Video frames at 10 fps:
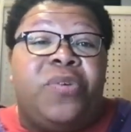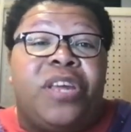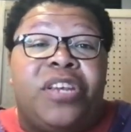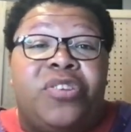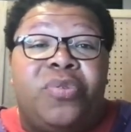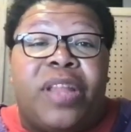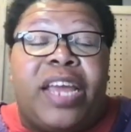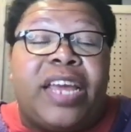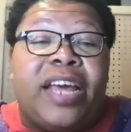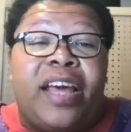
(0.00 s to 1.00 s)
You can do
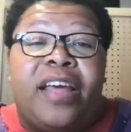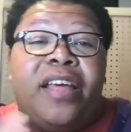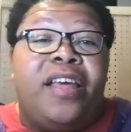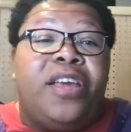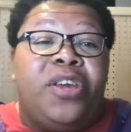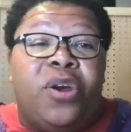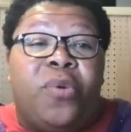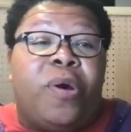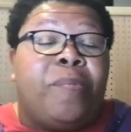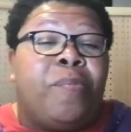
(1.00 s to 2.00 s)
like a
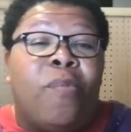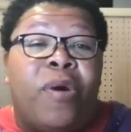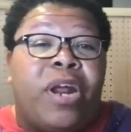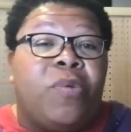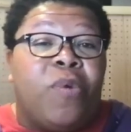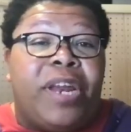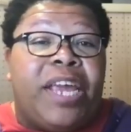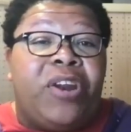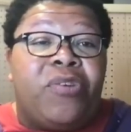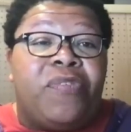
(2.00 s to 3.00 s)
one-on-one
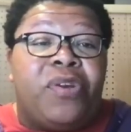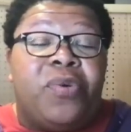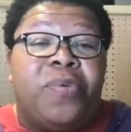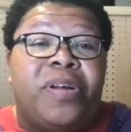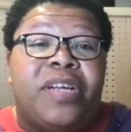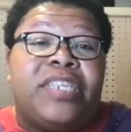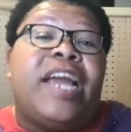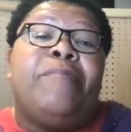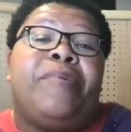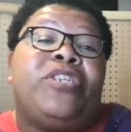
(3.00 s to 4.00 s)
interview
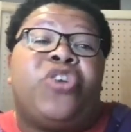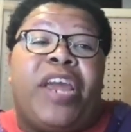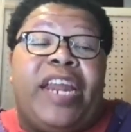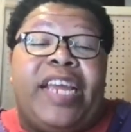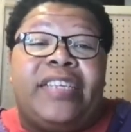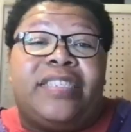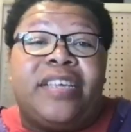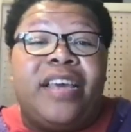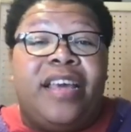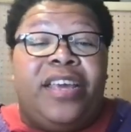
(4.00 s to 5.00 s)
type
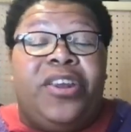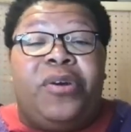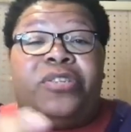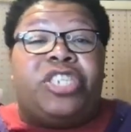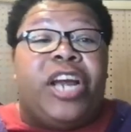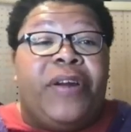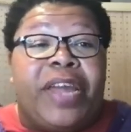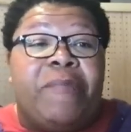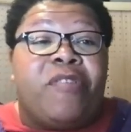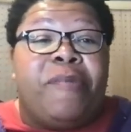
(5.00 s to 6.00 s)
trainings,
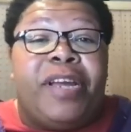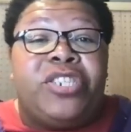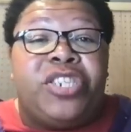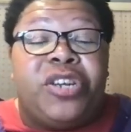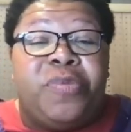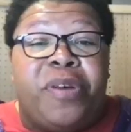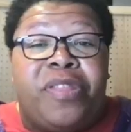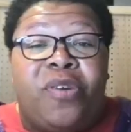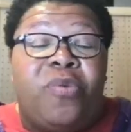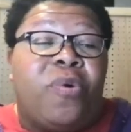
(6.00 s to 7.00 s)
sharing information
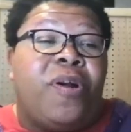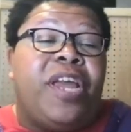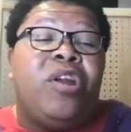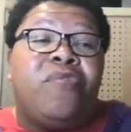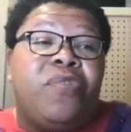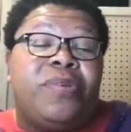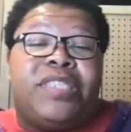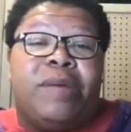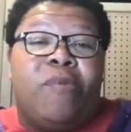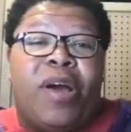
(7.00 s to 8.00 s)
with you, or interview
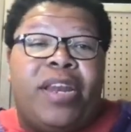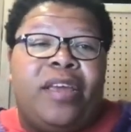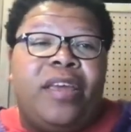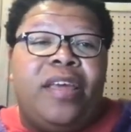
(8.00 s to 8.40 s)
someone